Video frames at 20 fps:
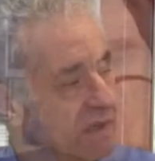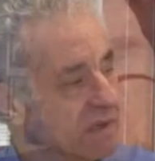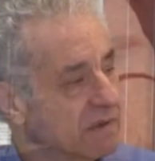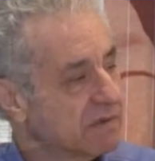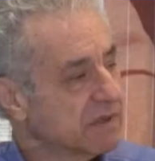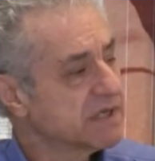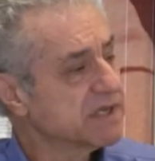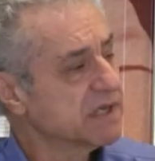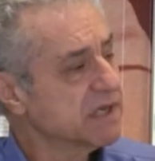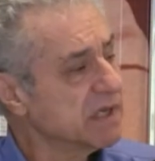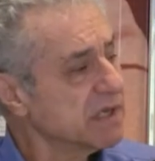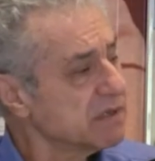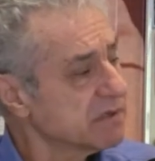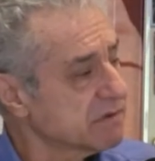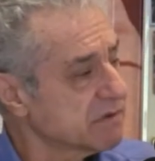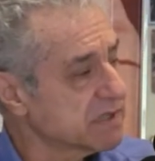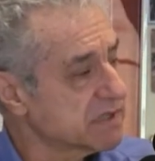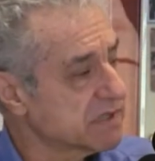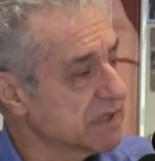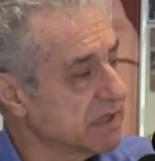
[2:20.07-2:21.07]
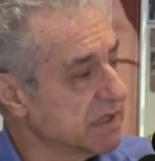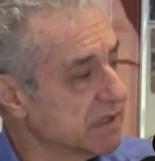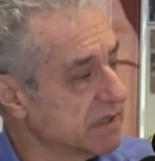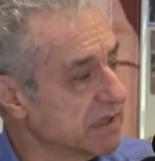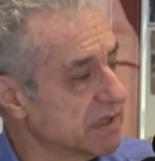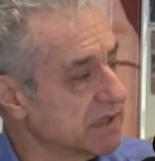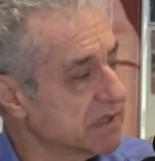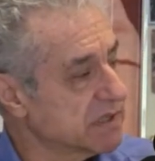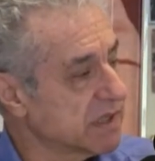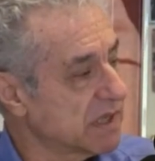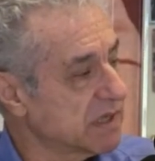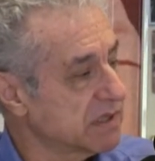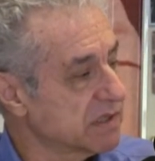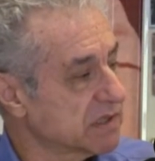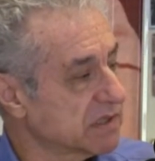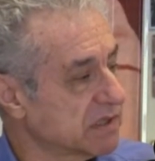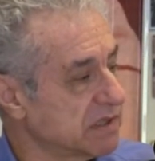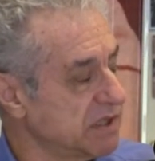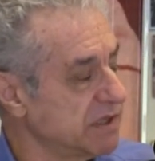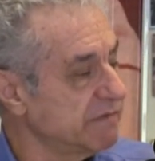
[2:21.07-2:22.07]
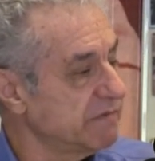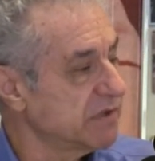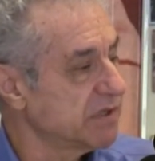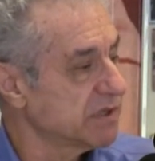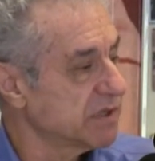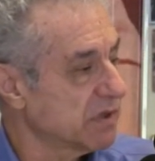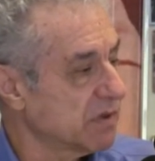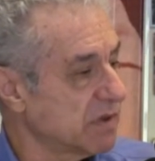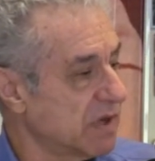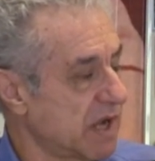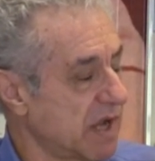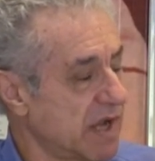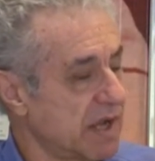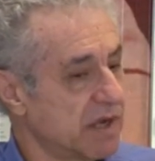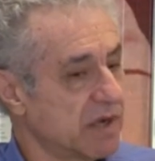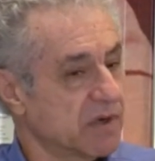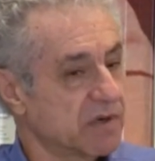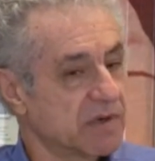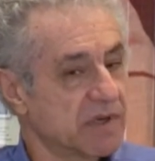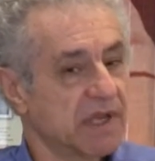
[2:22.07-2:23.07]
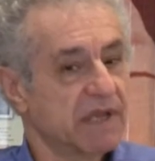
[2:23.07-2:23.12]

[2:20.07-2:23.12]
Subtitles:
What is interesting is that in Cleveland, Ohio,